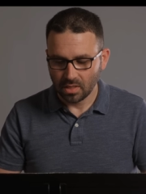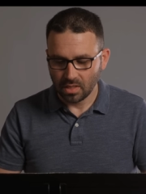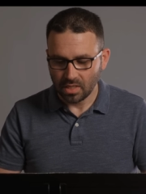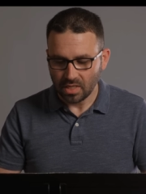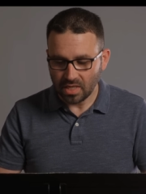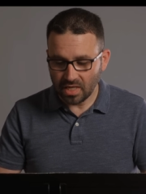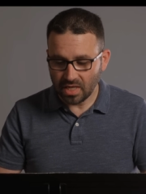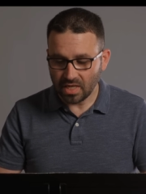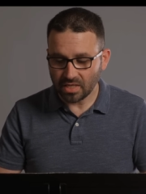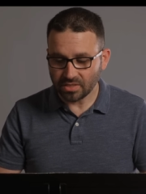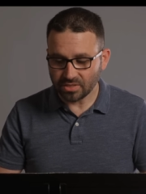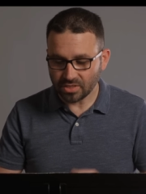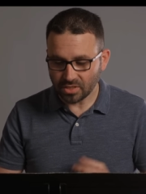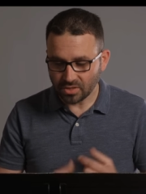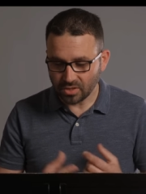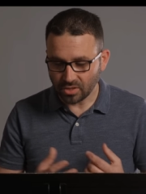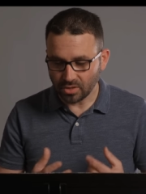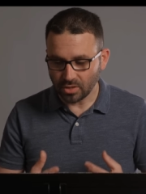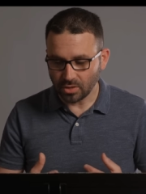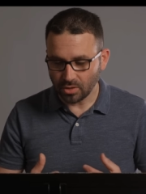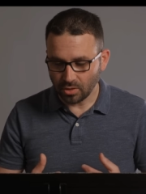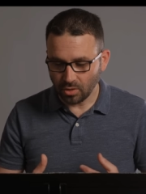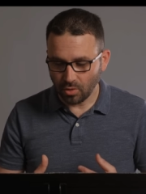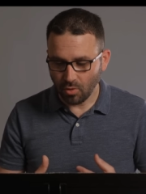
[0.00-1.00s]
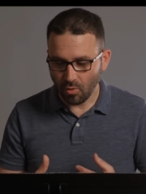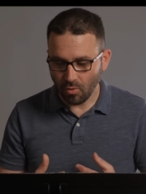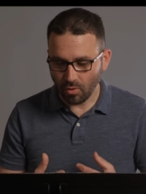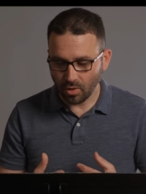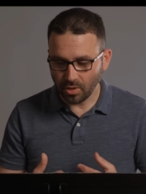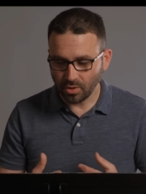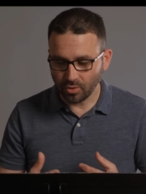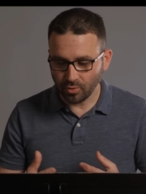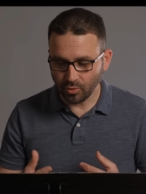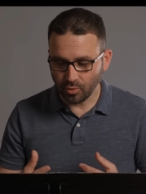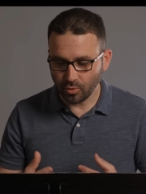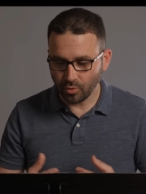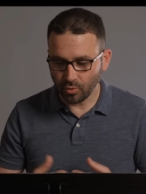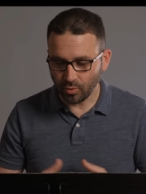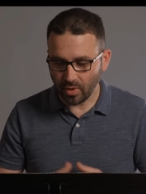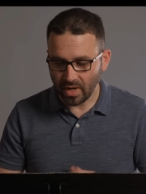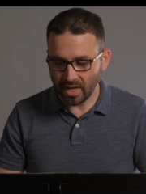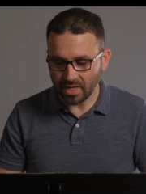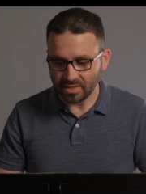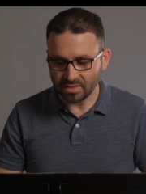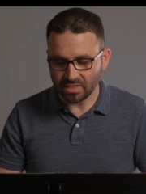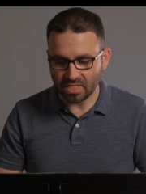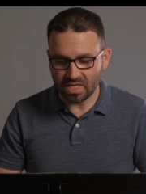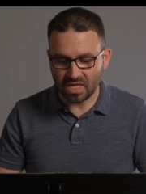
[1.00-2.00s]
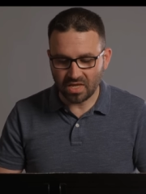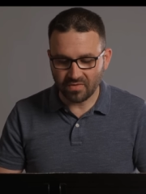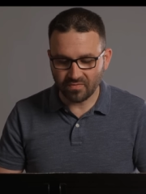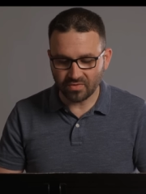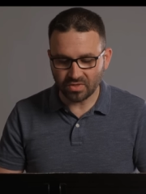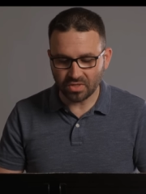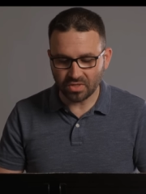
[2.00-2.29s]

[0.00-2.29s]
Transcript: It, the little horn, grew great, even